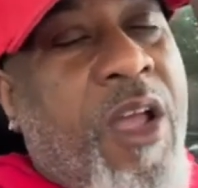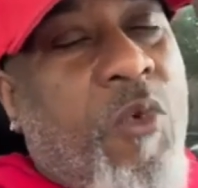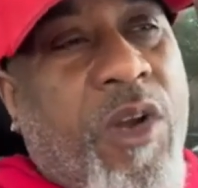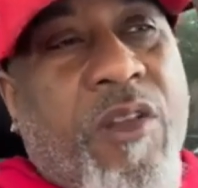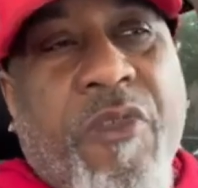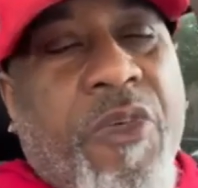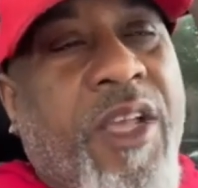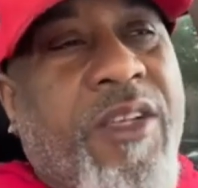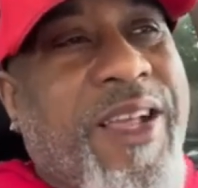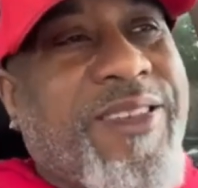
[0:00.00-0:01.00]
One of the
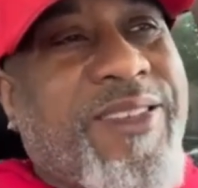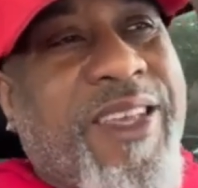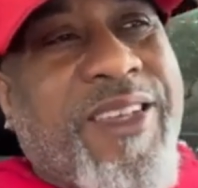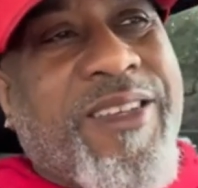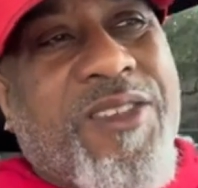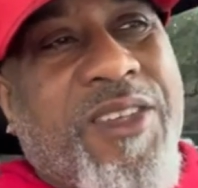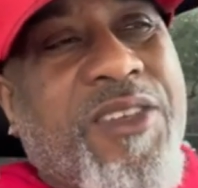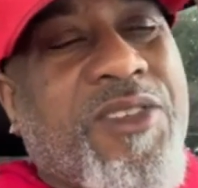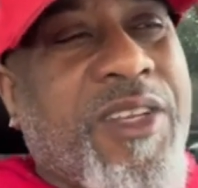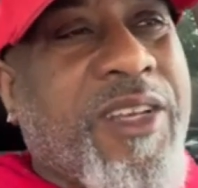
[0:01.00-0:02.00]
things I say
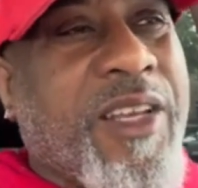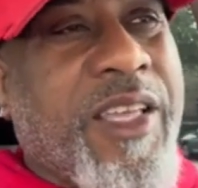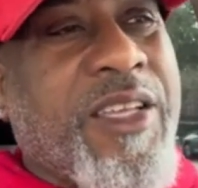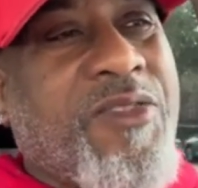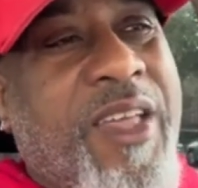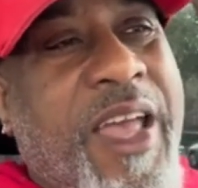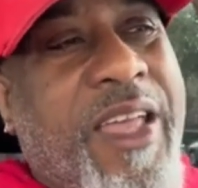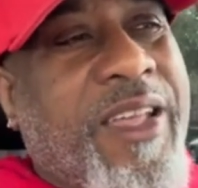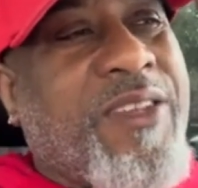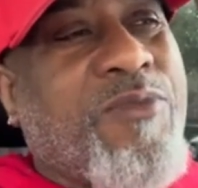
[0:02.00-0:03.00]
consistently is that
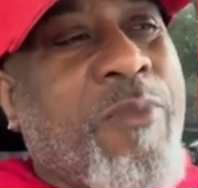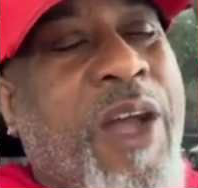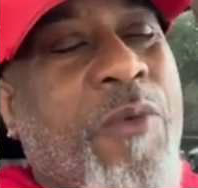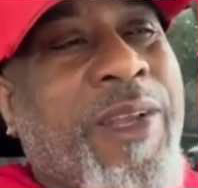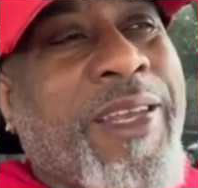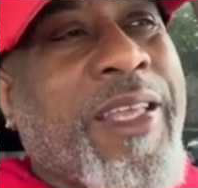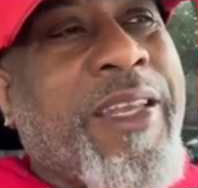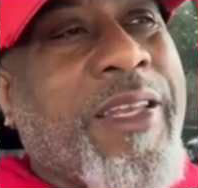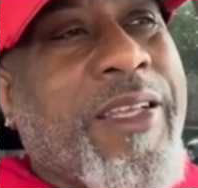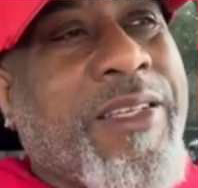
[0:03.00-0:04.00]
it's my
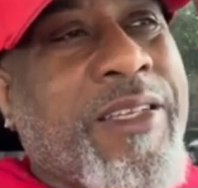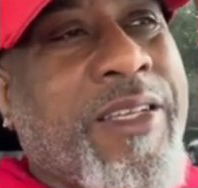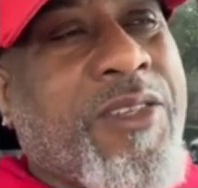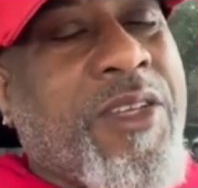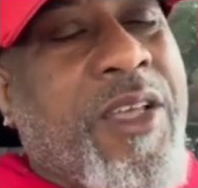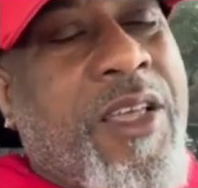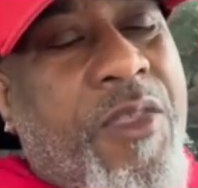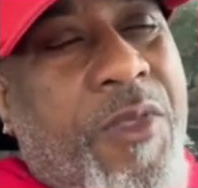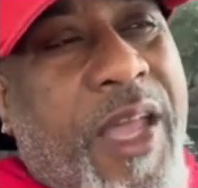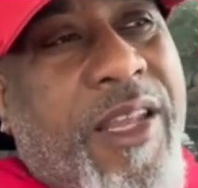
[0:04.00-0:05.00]
relentlessness
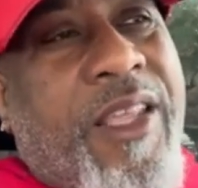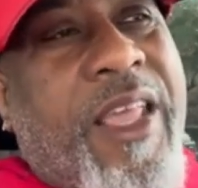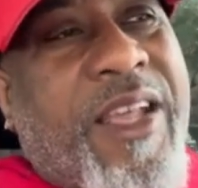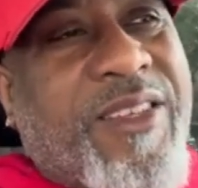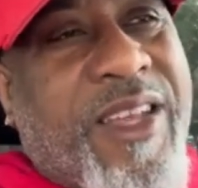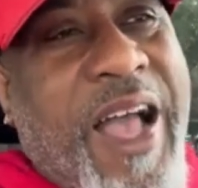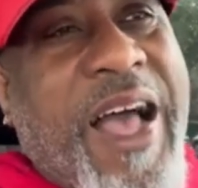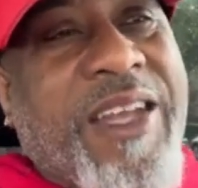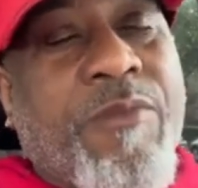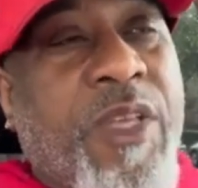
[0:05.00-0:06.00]
that has
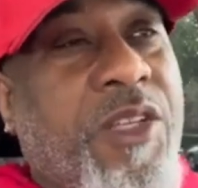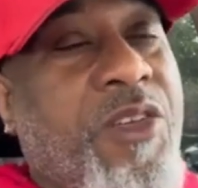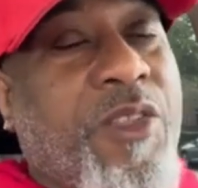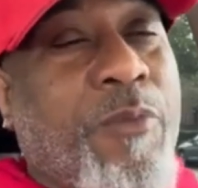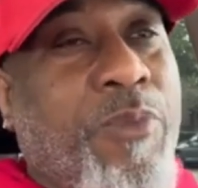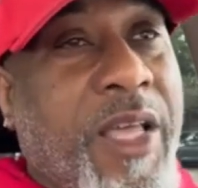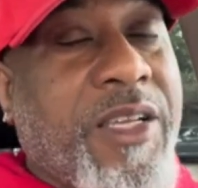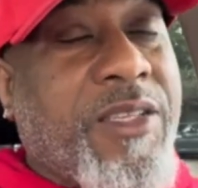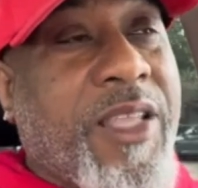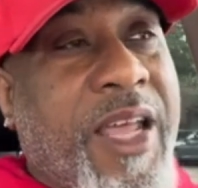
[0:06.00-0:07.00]
gotten me to the
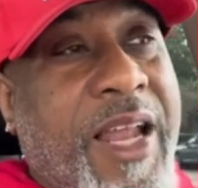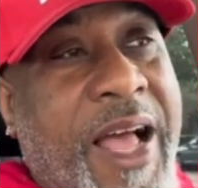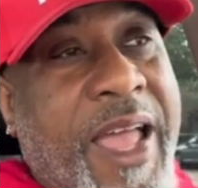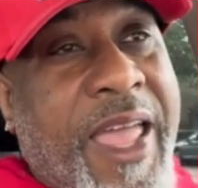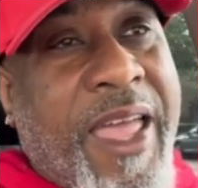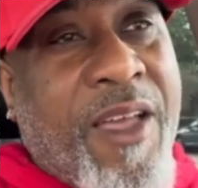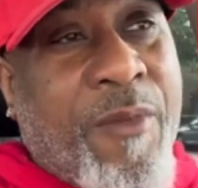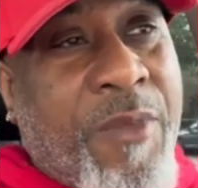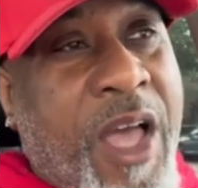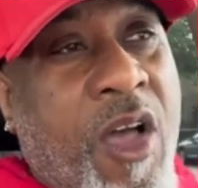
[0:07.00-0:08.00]
place that I
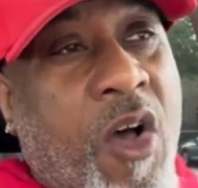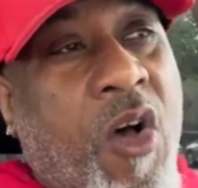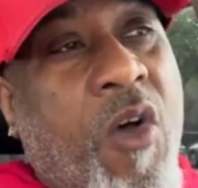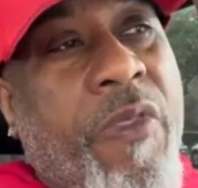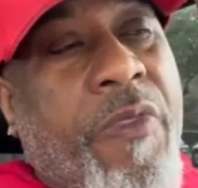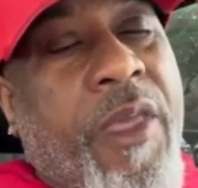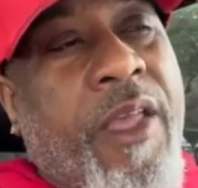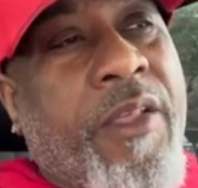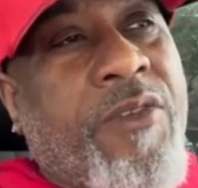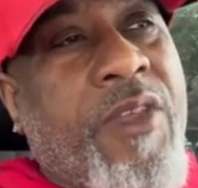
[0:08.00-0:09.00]
am now. All the
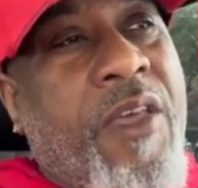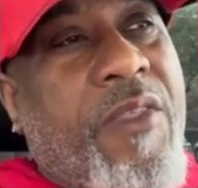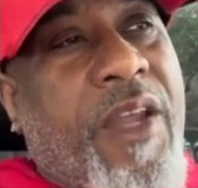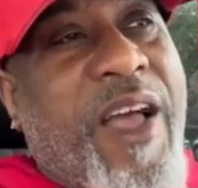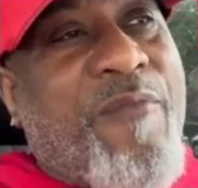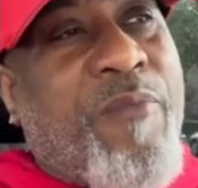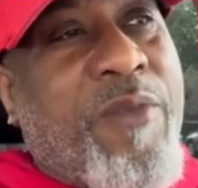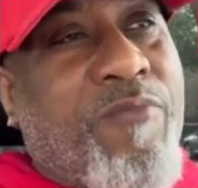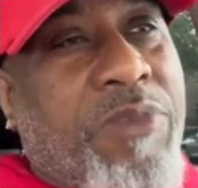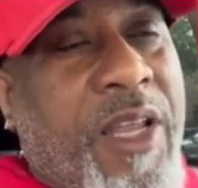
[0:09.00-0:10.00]
things that I've
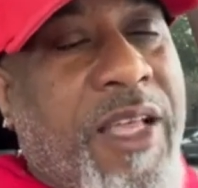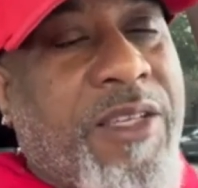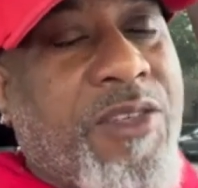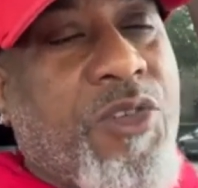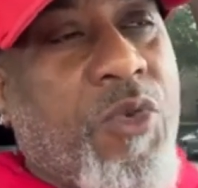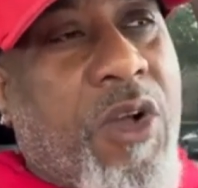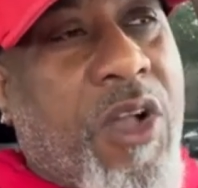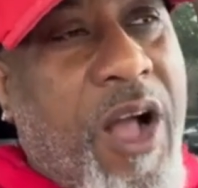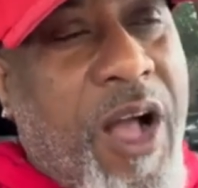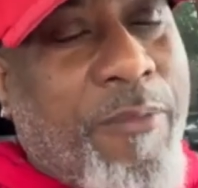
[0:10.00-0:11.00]
been blessed to
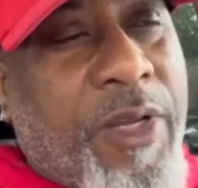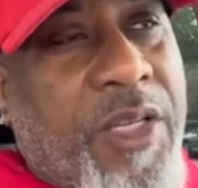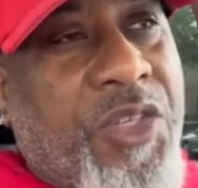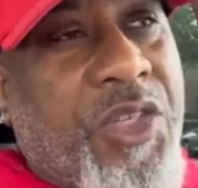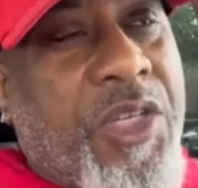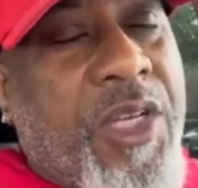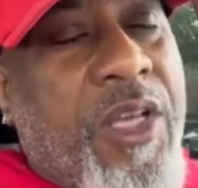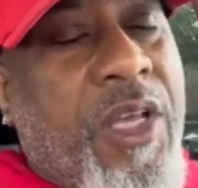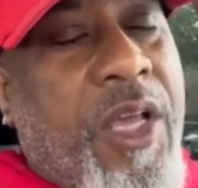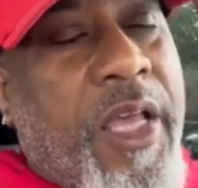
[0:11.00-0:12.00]
accomplish
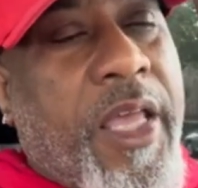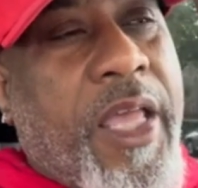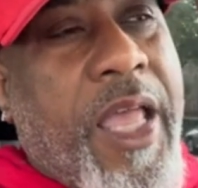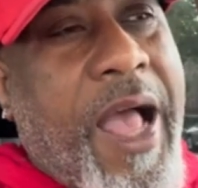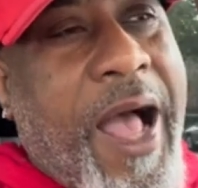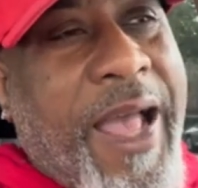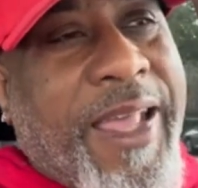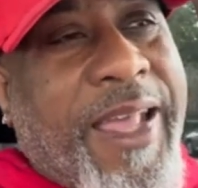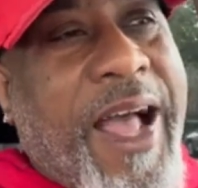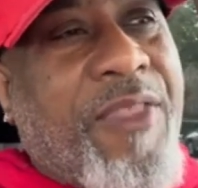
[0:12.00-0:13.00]
I
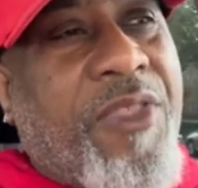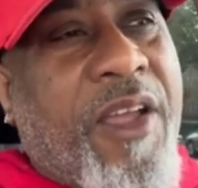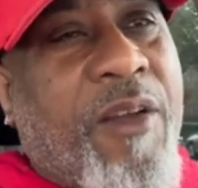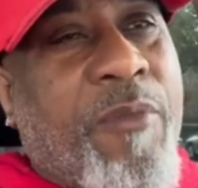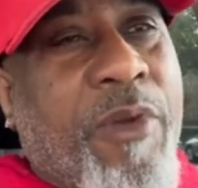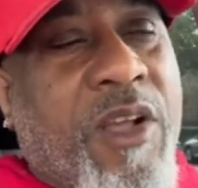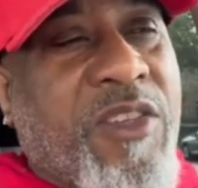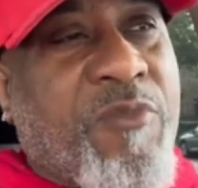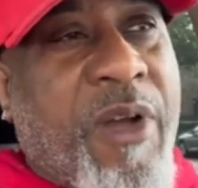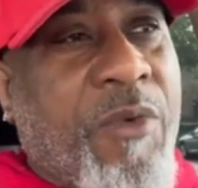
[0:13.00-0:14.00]
got there because
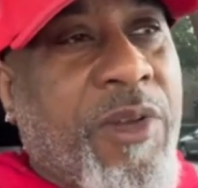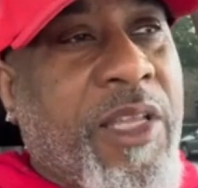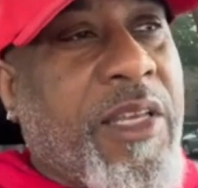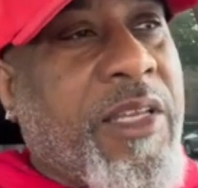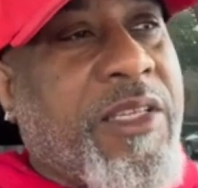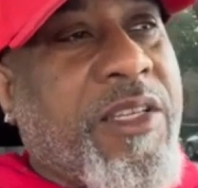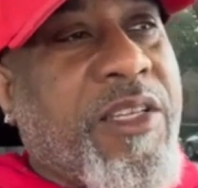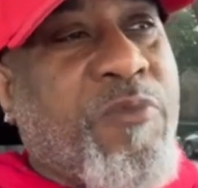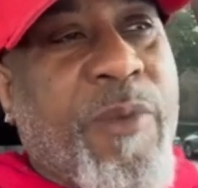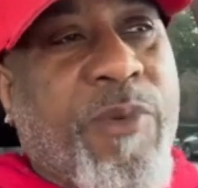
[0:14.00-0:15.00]
of my relentlessness.
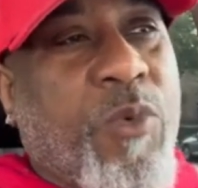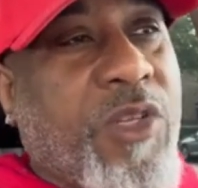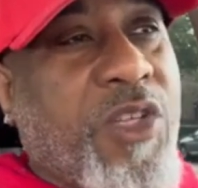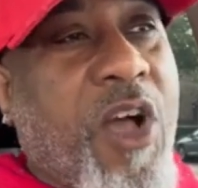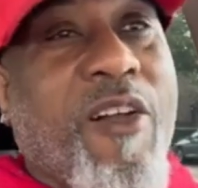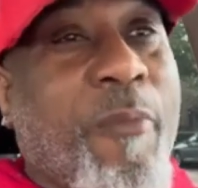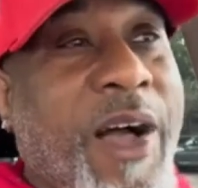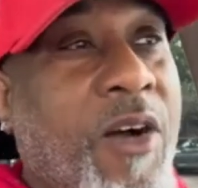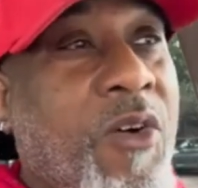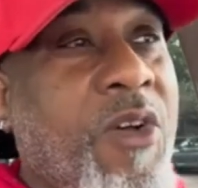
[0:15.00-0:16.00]
People will talk
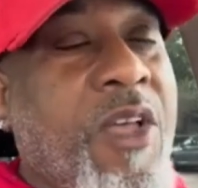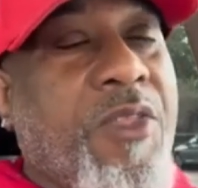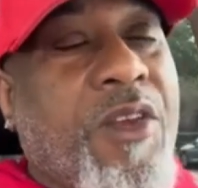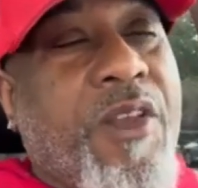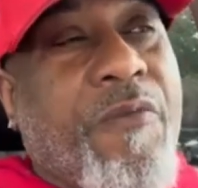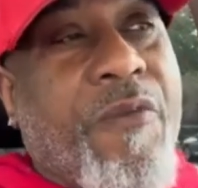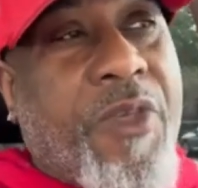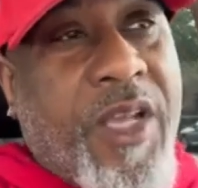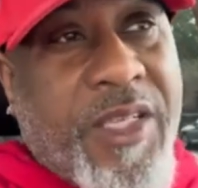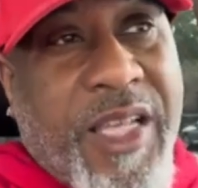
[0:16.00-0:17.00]
about the different
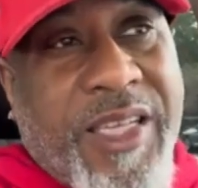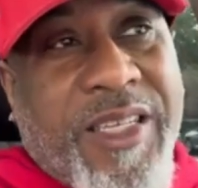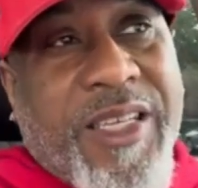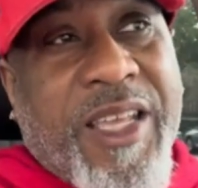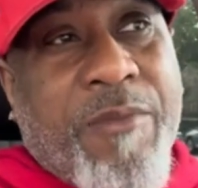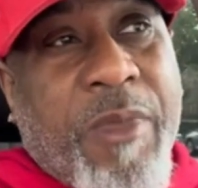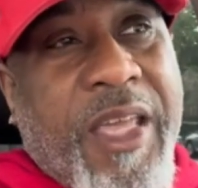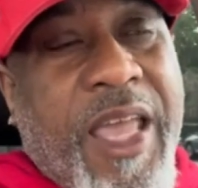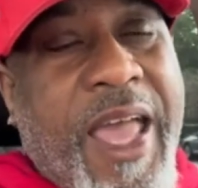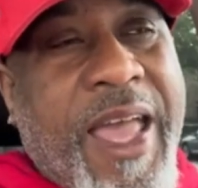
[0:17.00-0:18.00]
things they see in
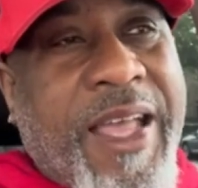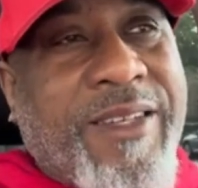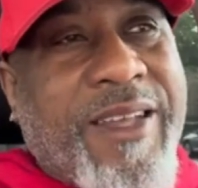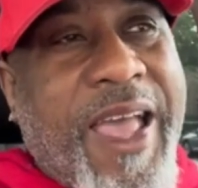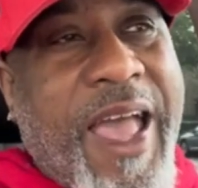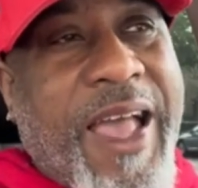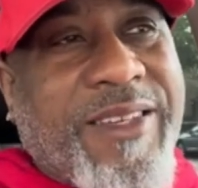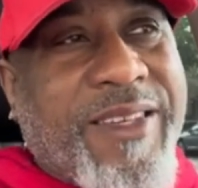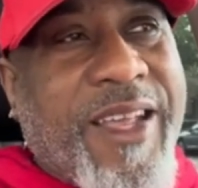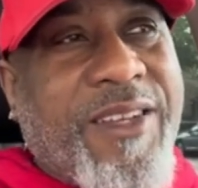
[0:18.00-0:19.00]
me as
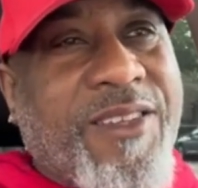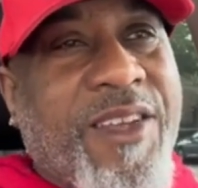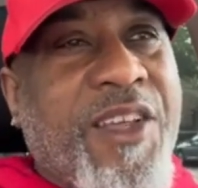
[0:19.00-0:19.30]
assets